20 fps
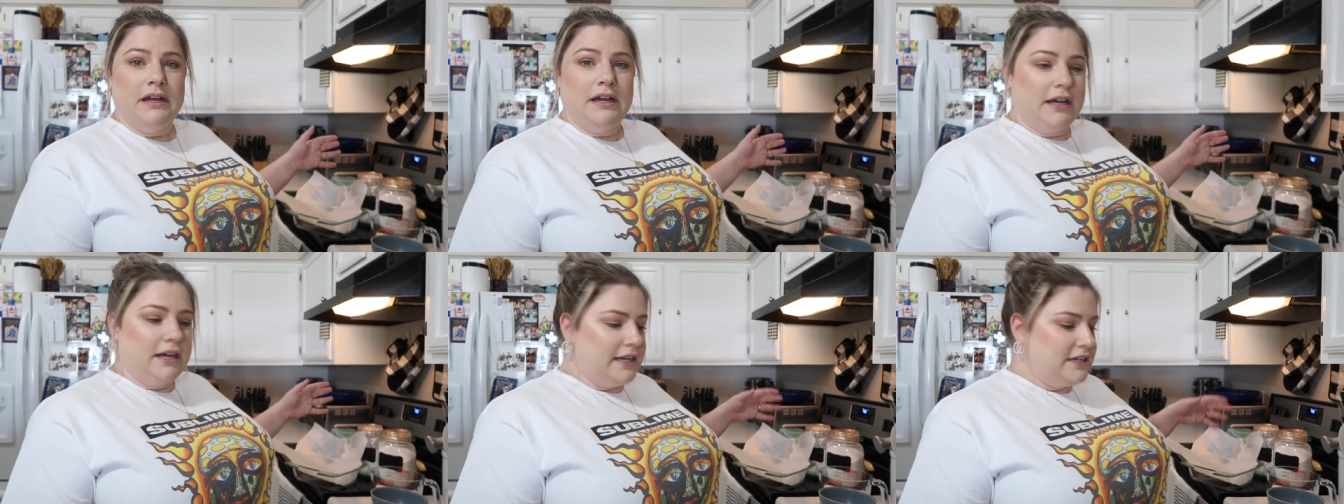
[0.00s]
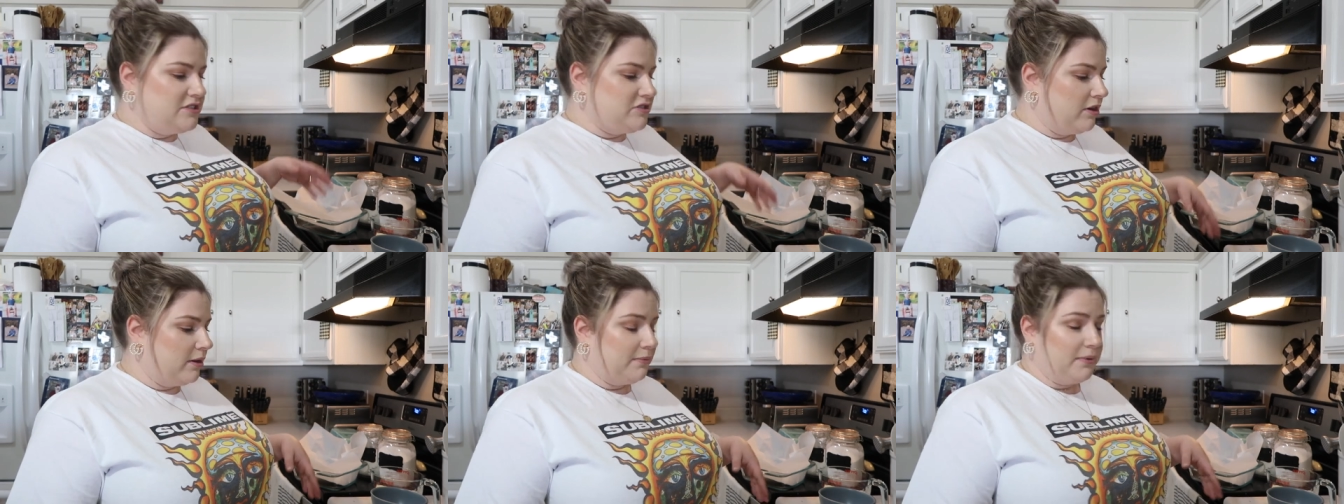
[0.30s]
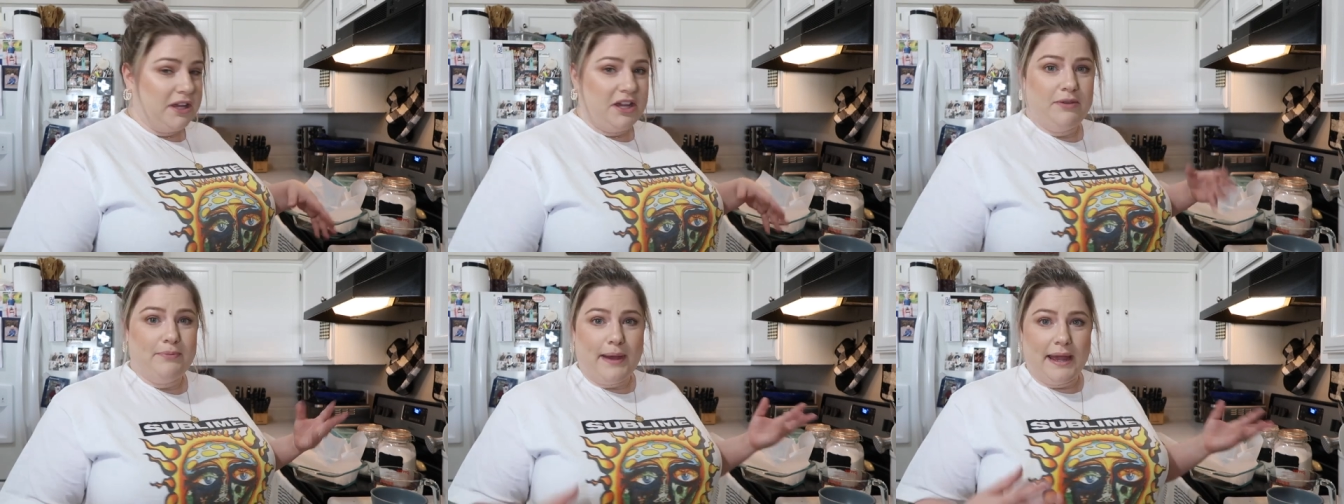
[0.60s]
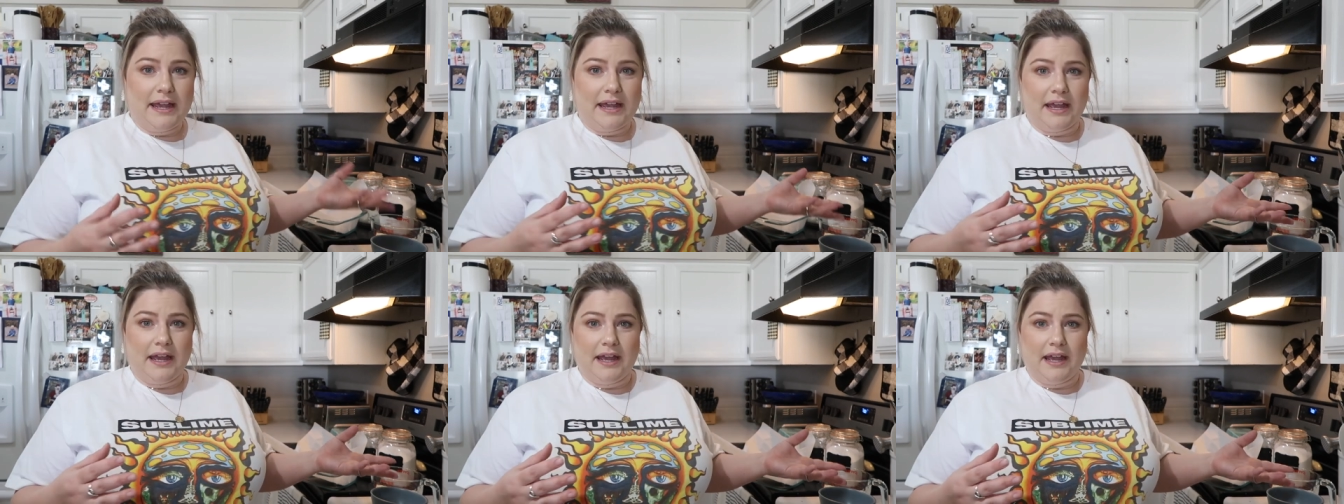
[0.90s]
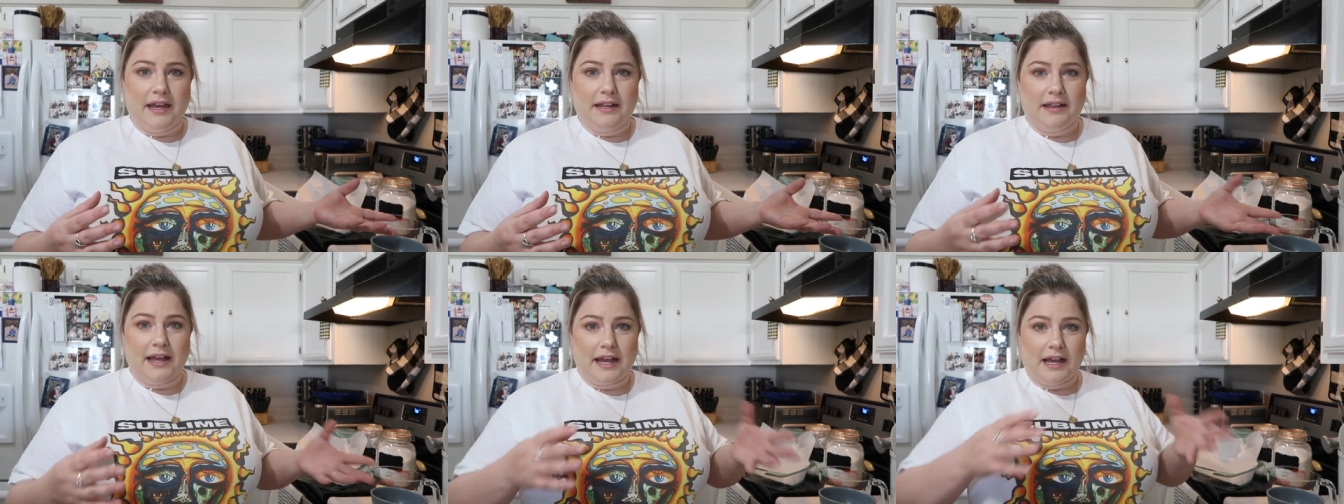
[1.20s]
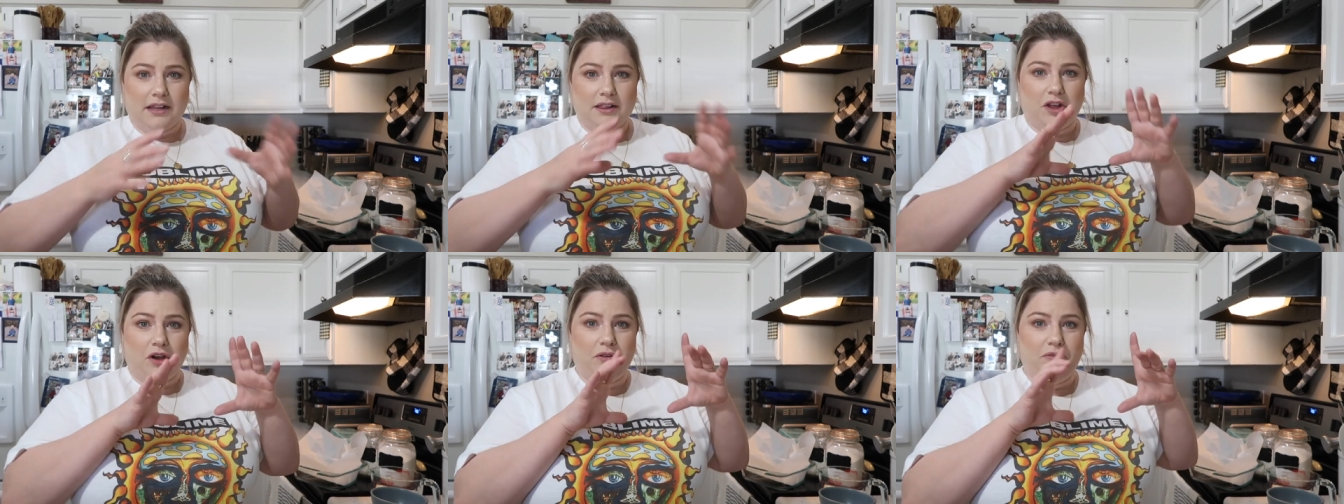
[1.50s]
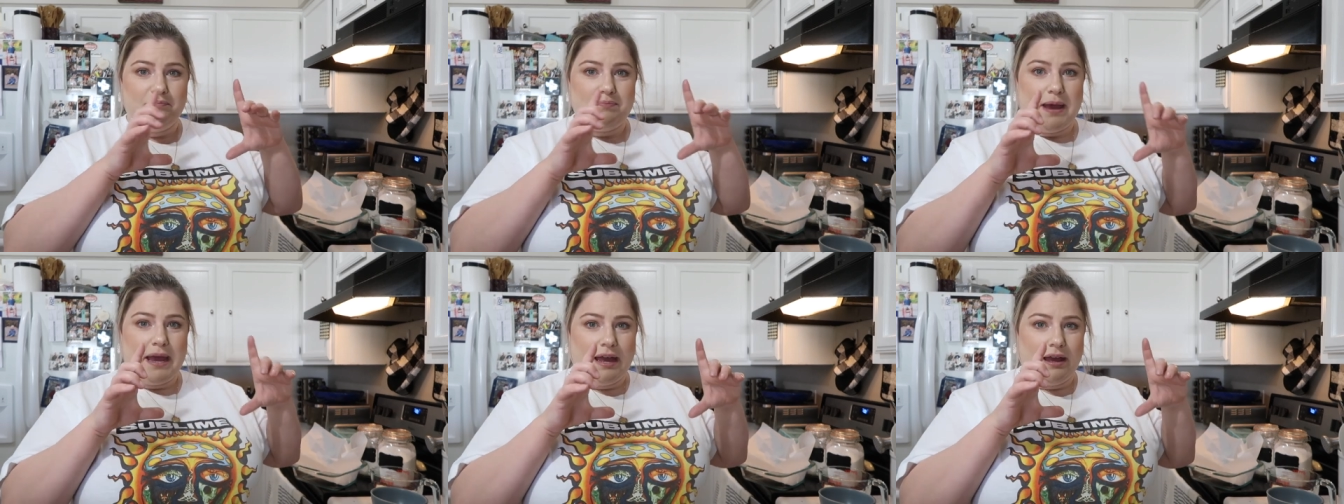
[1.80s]
because normally you bake it in like a
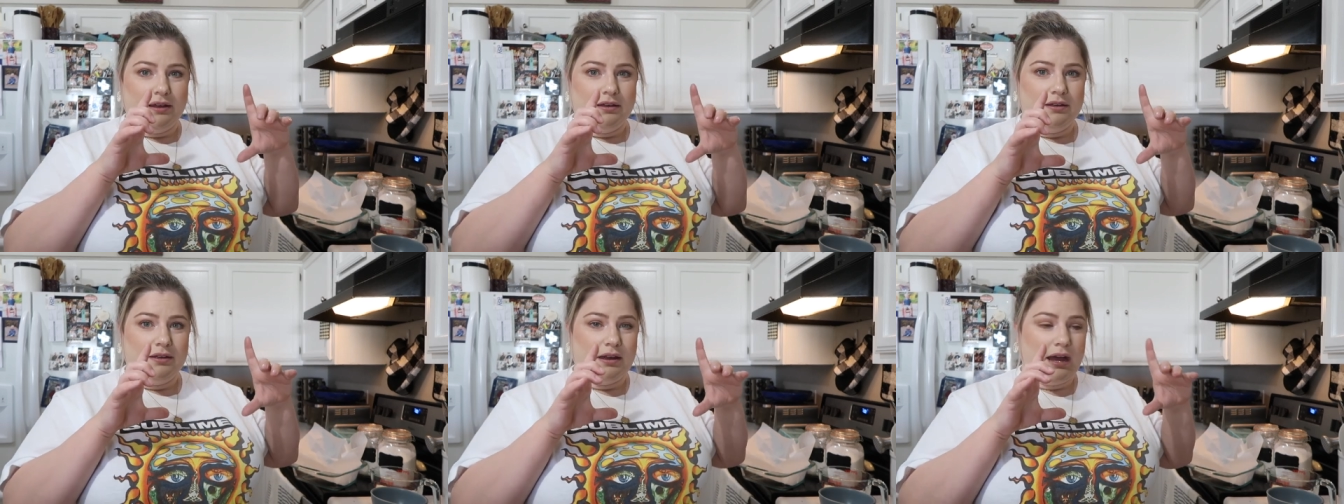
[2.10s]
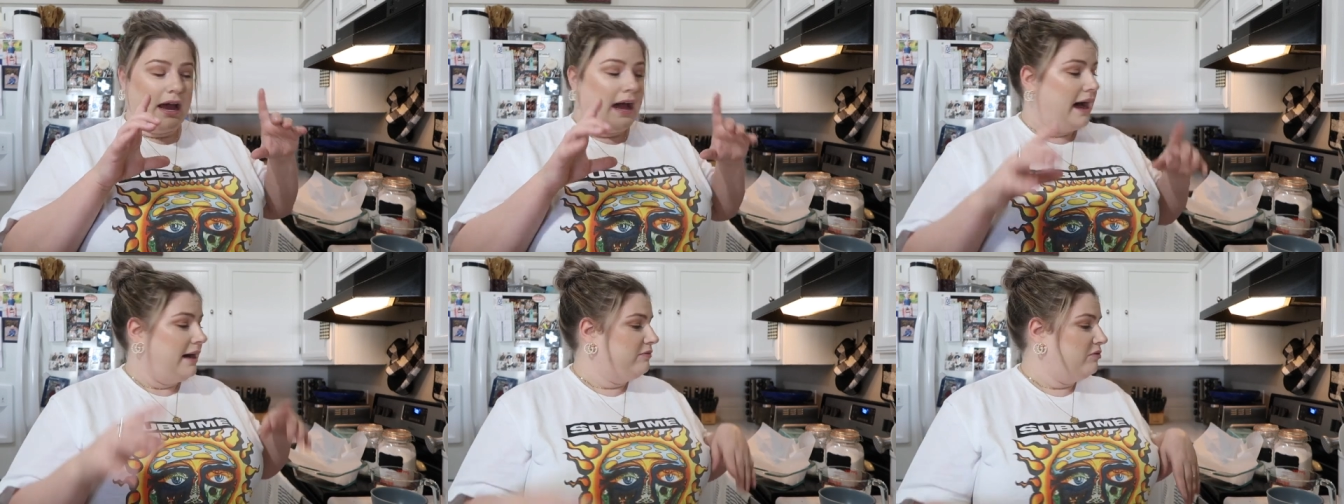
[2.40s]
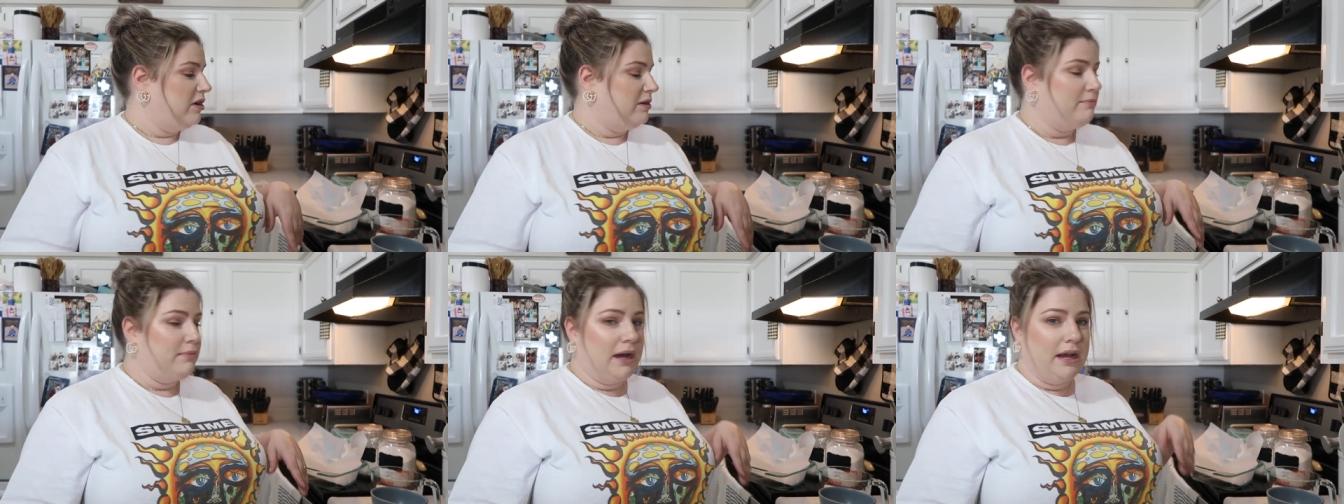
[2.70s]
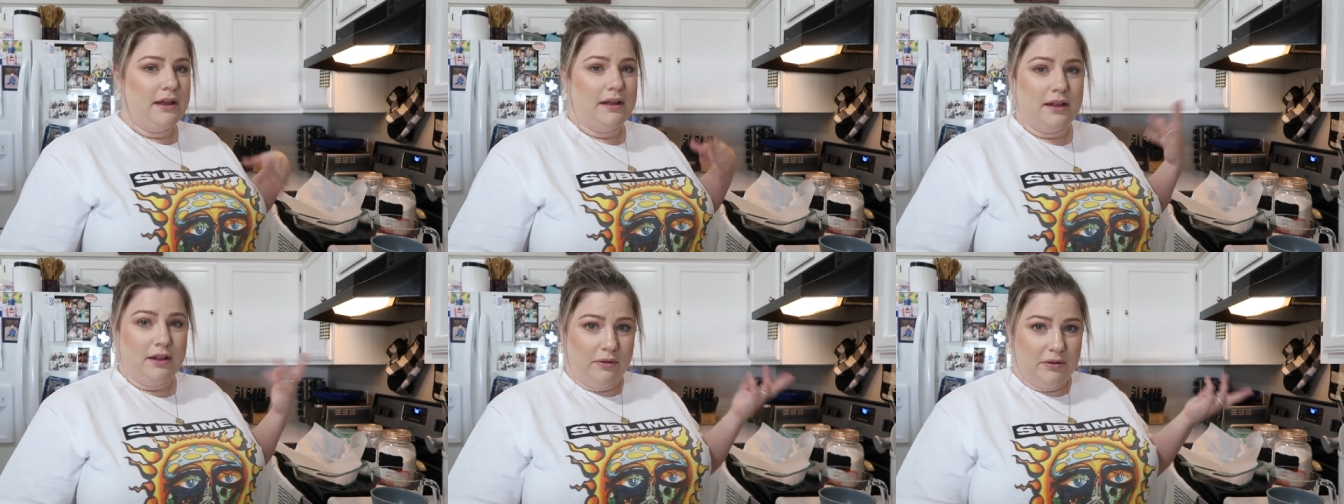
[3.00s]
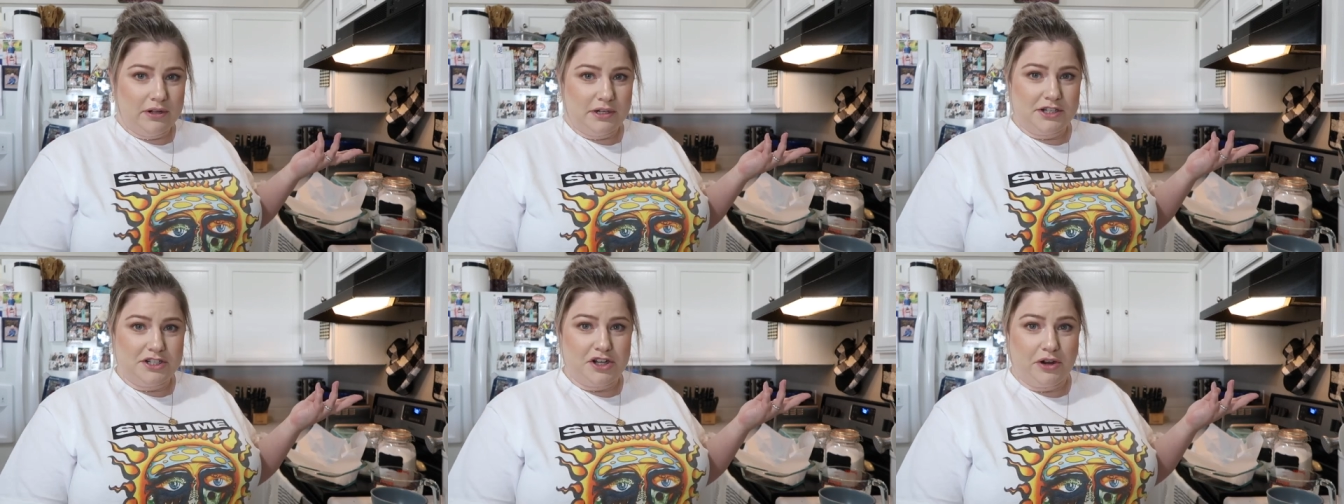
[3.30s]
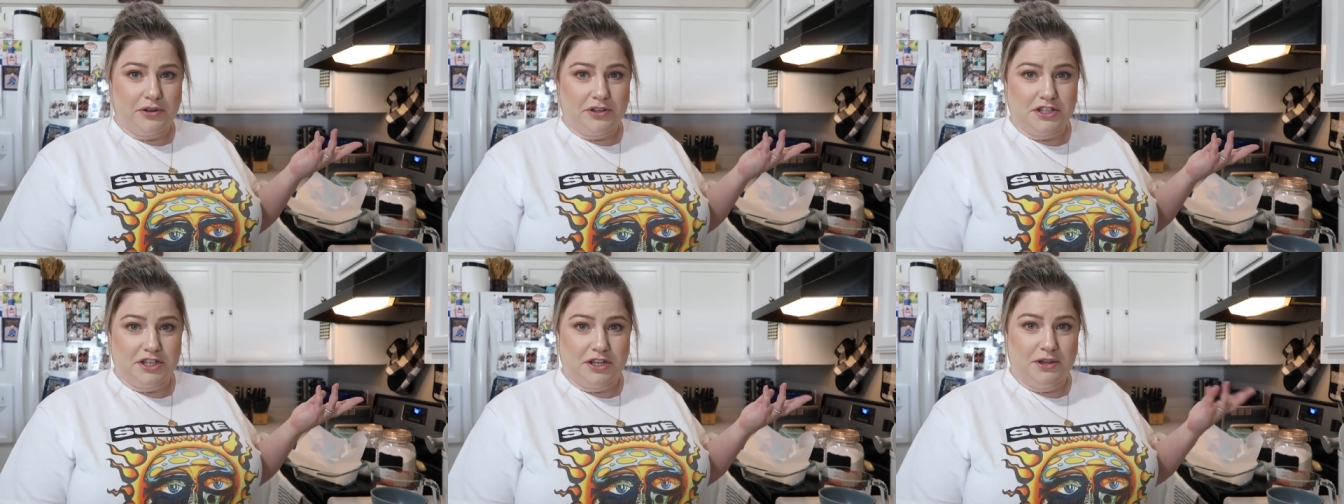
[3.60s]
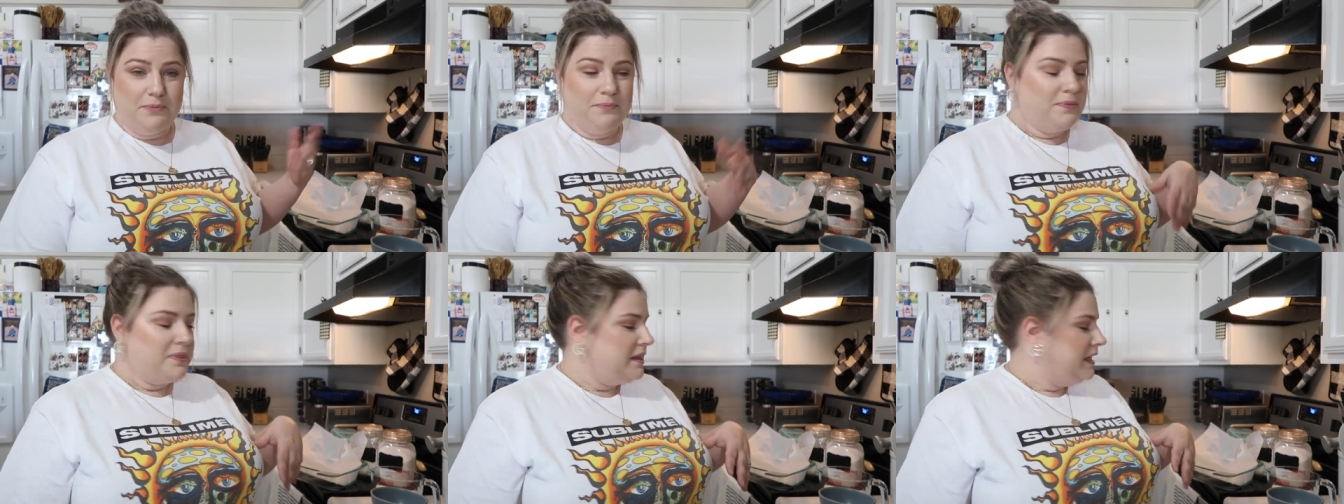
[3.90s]
loaf pan. I have one, but I want to show it to you.